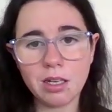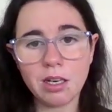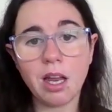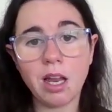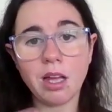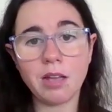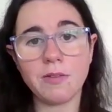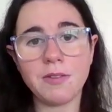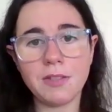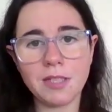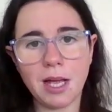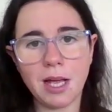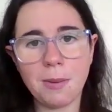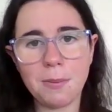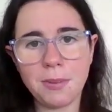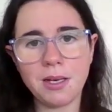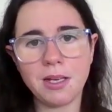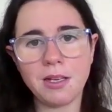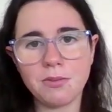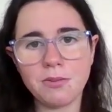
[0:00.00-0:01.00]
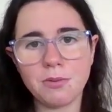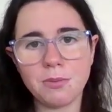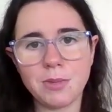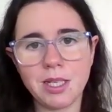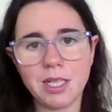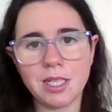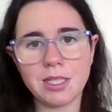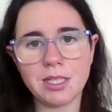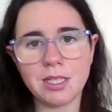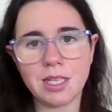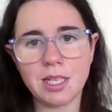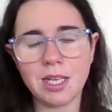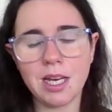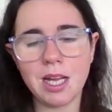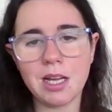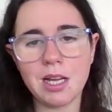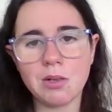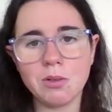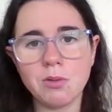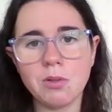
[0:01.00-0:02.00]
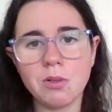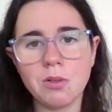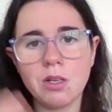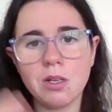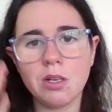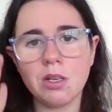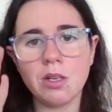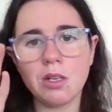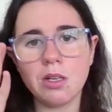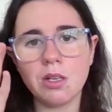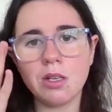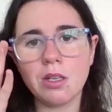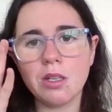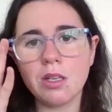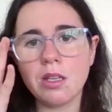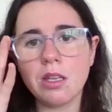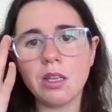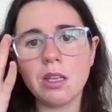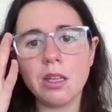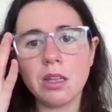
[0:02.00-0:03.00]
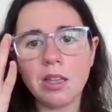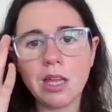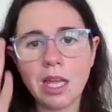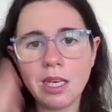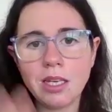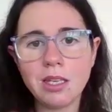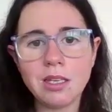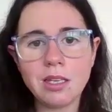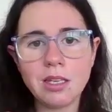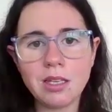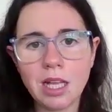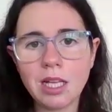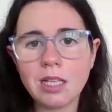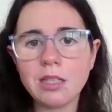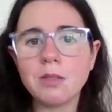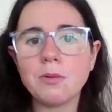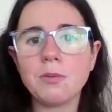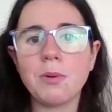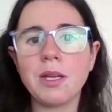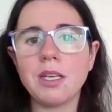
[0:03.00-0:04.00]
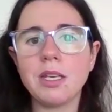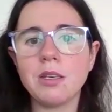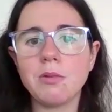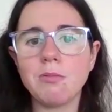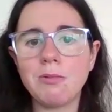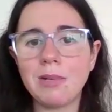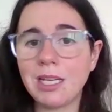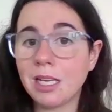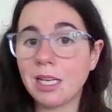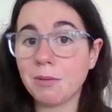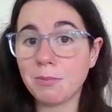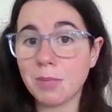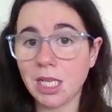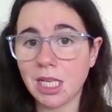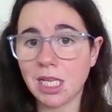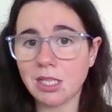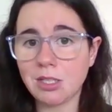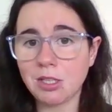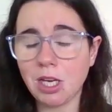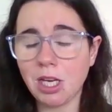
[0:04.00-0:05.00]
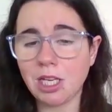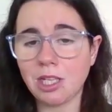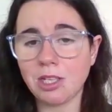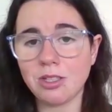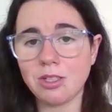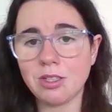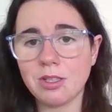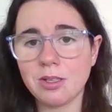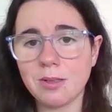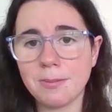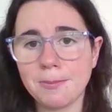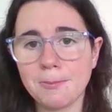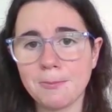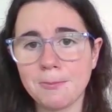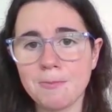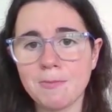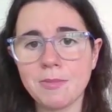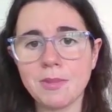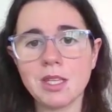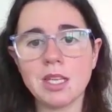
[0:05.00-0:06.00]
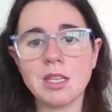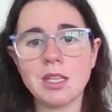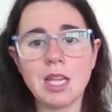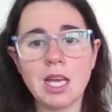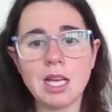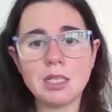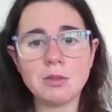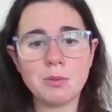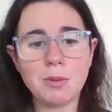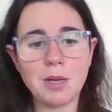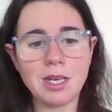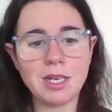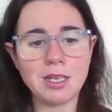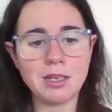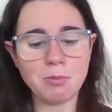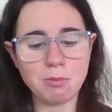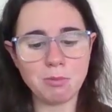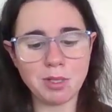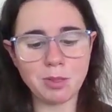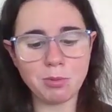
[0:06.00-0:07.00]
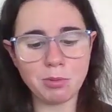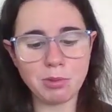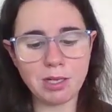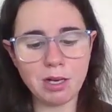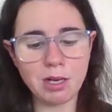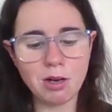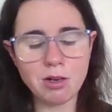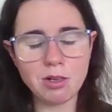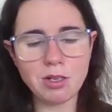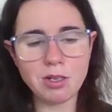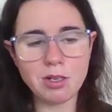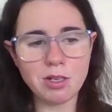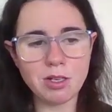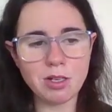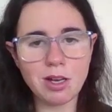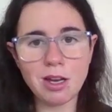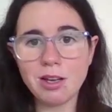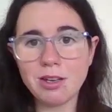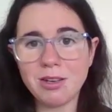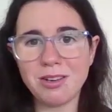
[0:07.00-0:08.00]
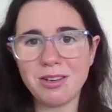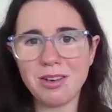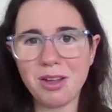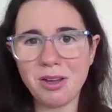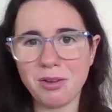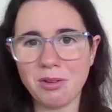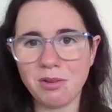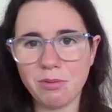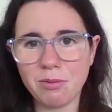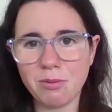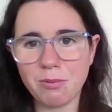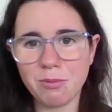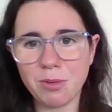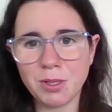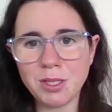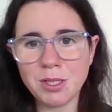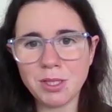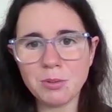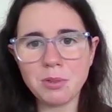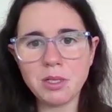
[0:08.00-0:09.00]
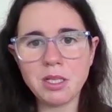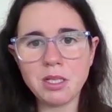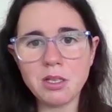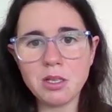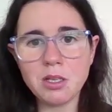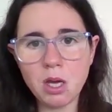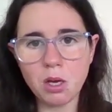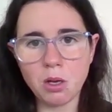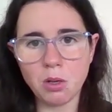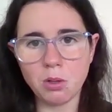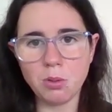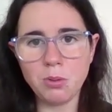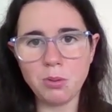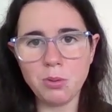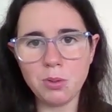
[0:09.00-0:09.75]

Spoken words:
life is happening from the inside out, then that's when we can make a change. That's when we can't unknow. Once we know